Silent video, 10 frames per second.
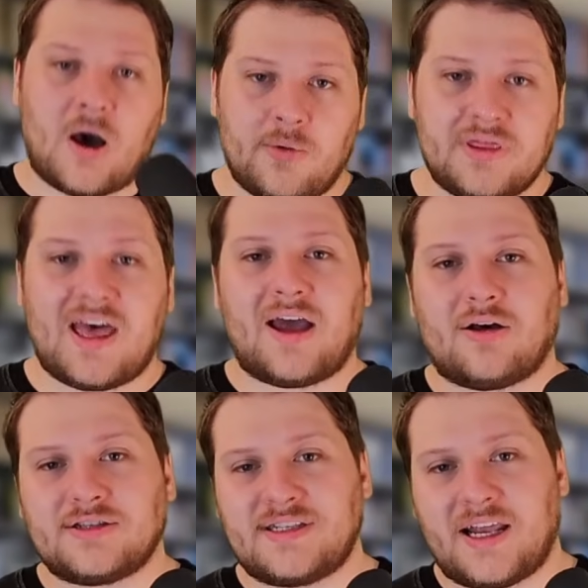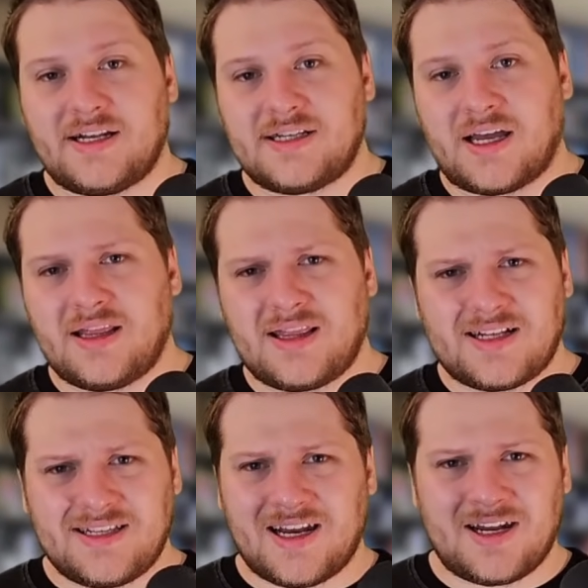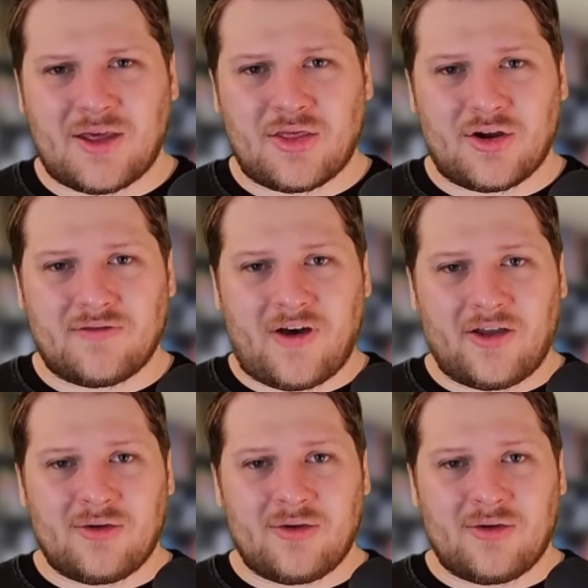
with that all said and done, let's get into the third volume